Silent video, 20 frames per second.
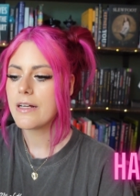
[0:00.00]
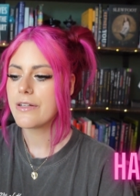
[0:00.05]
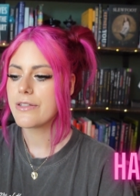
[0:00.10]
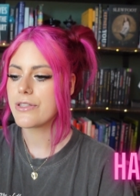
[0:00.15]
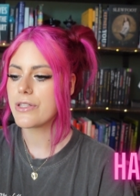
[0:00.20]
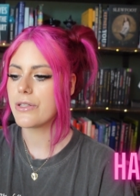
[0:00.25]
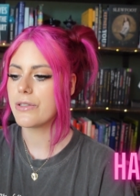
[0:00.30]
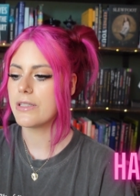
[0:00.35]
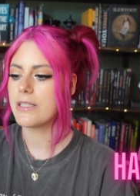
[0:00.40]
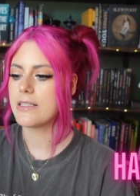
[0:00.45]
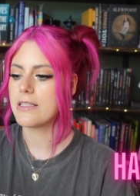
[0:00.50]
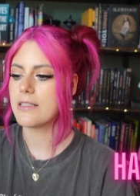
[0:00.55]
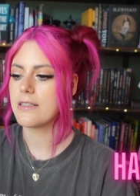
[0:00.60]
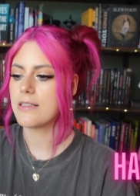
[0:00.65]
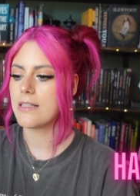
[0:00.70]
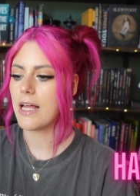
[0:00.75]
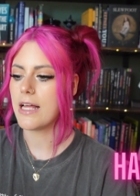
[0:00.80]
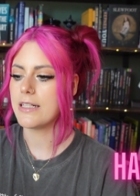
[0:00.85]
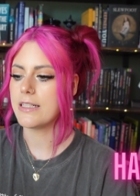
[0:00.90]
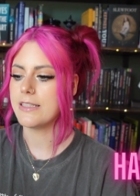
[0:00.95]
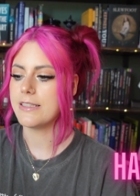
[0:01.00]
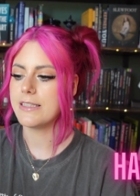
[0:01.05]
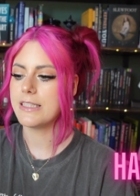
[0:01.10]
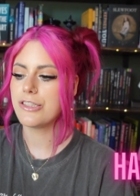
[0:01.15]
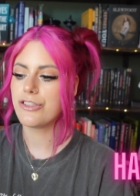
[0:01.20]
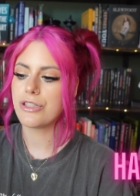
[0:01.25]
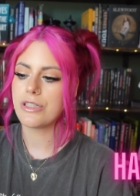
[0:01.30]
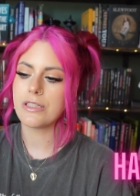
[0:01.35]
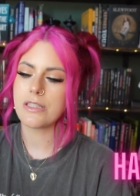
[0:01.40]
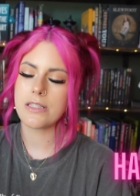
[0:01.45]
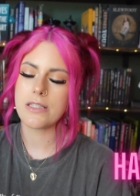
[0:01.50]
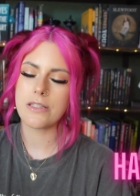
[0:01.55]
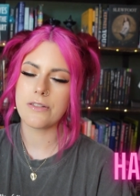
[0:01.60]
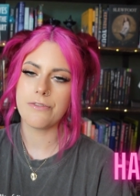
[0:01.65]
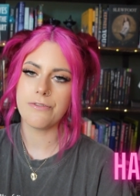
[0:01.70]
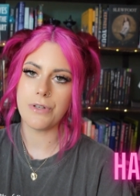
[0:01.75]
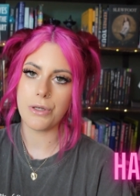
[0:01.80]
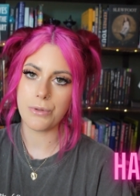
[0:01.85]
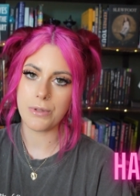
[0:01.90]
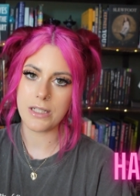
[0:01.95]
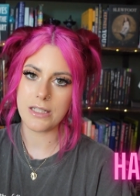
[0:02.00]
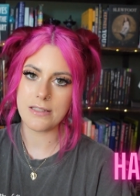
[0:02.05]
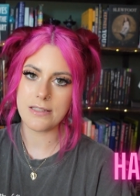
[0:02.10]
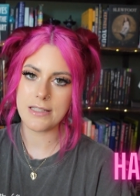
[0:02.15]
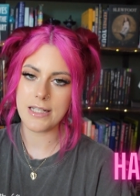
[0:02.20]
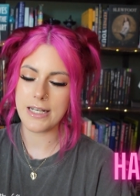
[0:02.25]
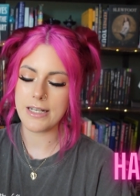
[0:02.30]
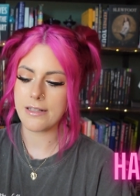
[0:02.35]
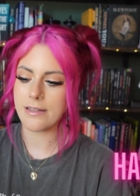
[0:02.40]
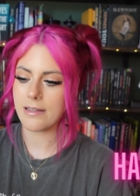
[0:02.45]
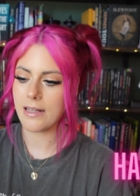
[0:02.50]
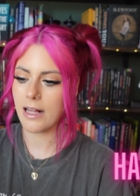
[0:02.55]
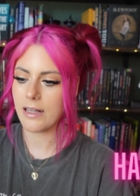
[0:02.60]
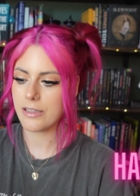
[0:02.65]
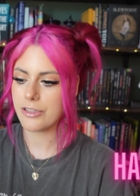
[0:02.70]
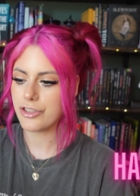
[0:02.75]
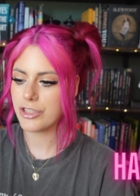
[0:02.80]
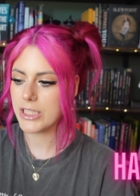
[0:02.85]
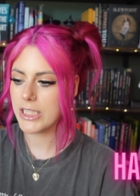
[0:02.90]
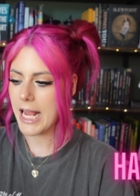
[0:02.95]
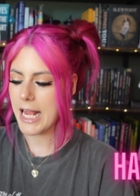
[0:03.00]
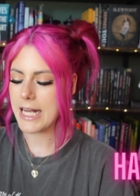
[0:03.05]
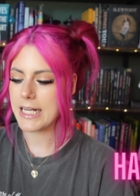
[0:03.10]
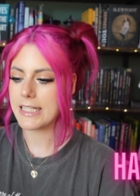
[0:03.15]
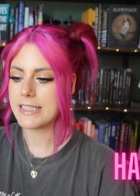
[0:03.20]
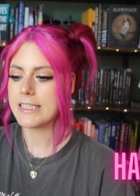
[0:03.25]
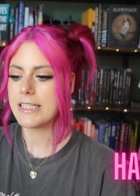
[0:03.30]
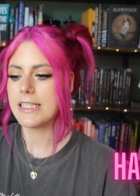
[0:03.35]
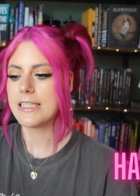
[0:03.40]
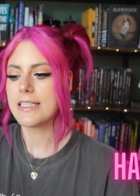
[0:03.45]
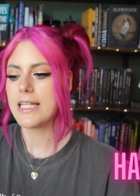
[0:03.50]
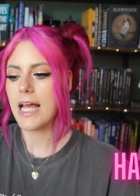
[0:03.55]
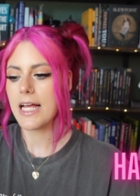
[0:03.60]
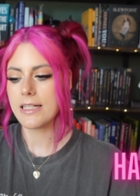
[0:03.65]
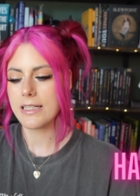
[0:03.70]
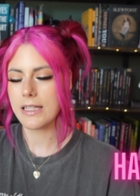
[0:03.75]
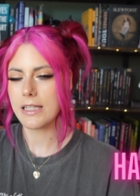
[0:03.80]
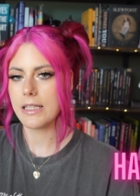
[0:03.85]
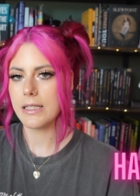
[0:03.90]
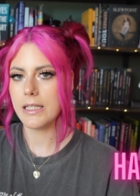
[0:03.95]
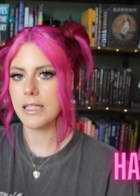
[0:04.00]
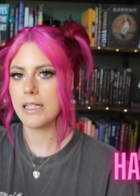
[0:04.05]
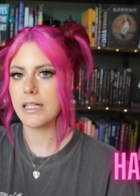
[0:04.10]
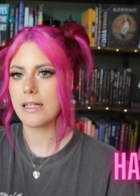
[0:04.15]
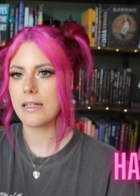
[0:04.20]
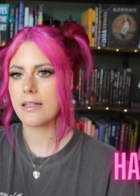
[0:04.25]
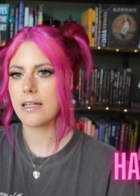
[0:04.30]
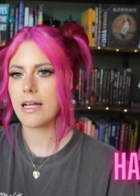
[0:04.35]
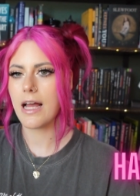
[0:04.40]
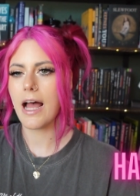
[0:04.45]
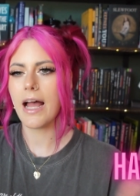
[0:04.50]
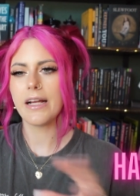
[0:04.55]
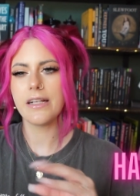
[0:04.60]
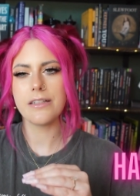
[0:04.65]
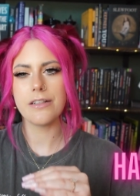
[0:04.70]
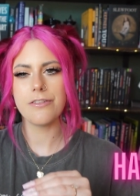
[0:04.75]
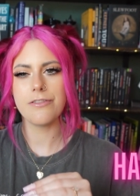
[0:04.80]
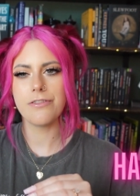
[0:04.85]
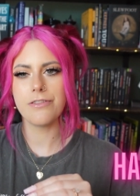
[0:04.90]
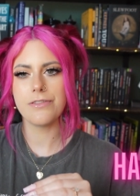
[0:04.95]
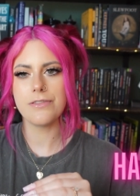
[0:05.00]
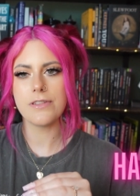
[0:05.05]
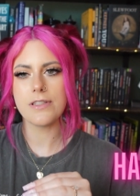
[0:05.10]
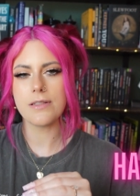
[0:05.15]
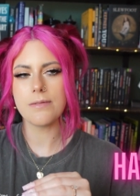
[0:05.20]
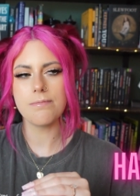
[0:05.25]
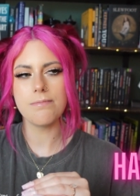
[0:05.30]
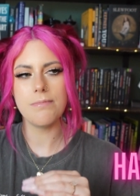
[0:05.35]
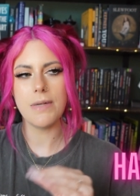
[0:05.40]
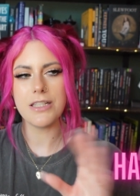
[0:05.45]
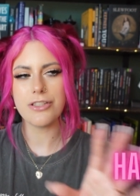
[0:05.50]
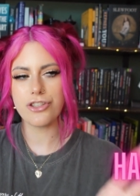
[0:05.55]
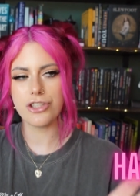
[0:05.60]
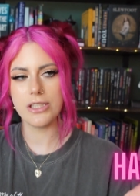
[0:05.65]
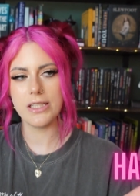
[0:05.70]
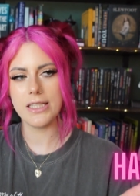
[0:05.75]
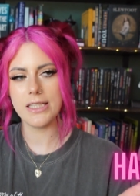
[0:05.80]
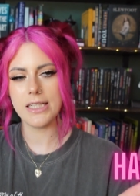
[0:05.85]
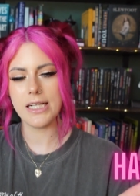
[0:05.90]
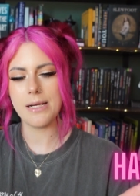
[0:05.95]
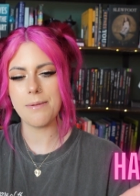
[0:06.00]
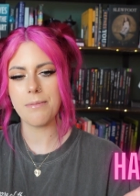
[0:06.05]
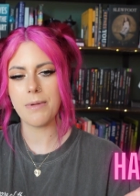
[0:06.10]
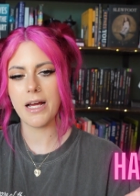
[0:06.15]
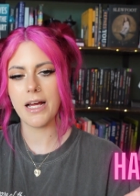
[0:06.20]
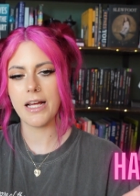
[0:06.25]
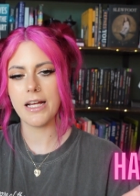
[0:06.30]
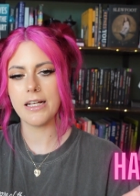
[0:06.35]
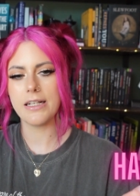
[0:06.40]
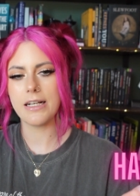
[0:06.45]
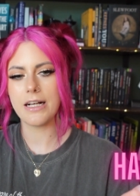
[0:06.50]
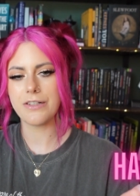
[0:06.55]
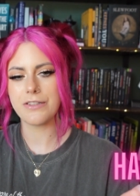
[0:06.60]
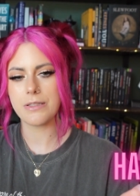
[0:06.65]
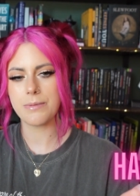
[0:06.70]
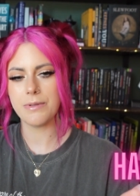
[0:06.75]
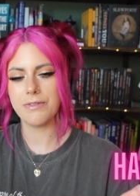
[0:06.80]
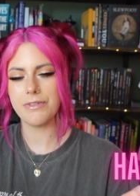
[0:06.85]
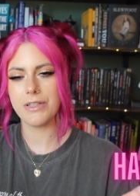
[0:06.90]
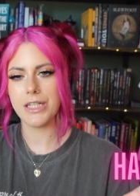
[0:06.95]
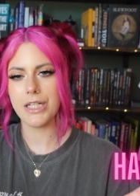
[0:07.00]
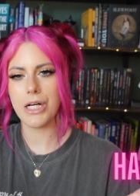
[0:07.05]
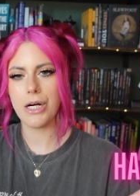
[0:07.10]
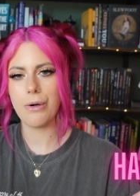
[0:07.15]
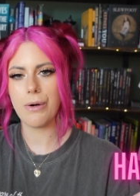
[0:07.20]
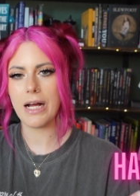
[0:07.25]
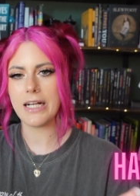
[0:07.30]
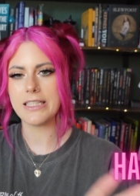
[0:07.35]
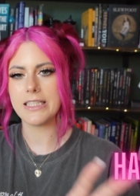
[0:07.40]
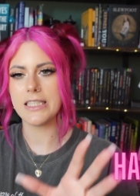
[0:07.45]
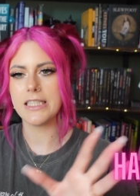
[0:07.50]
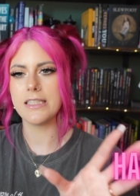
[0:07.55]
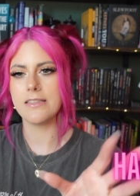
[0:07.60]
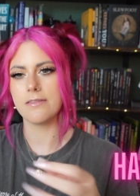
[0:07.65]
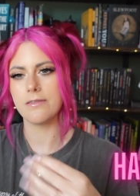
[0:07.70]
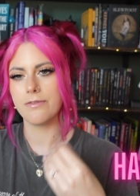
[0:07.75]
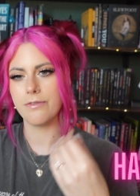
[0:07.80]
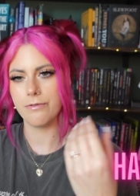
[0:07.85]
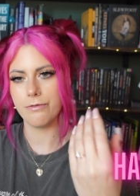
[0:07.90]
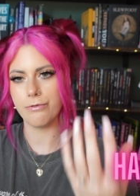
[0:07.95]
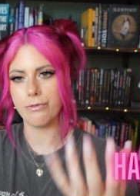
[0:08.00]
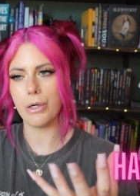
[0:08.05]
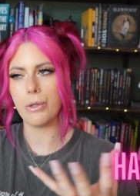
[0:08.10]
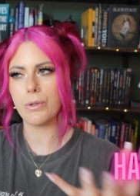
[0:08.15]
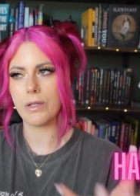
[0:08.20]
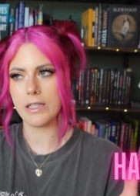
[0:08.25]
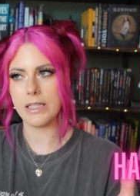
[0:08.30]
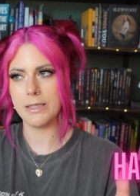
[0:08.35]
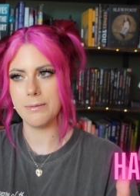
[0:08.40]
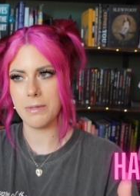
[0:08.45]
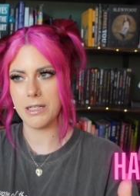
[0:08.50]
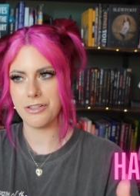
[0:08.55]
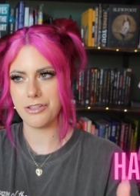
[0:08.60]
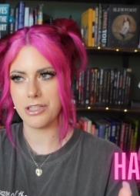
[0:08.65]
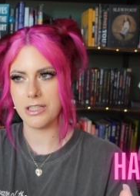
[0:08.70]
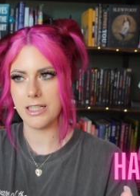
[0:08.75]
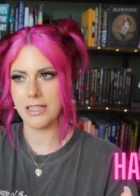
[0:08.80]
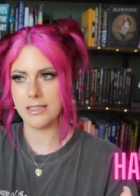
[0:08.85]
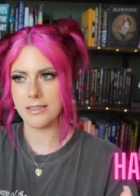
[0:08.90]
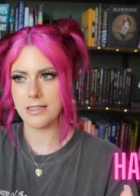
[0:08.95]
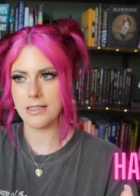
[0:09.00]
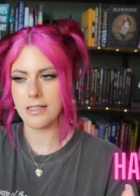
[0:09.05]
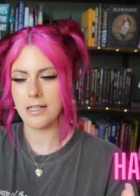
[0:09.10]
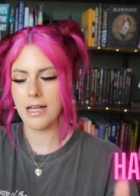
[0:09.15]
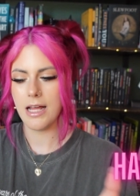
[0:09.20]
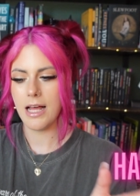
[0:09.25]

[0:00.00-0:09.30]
So this is an indigenous focused anthology, and I did technically kind of mention it in my announcement video. I didn't vocally mention it.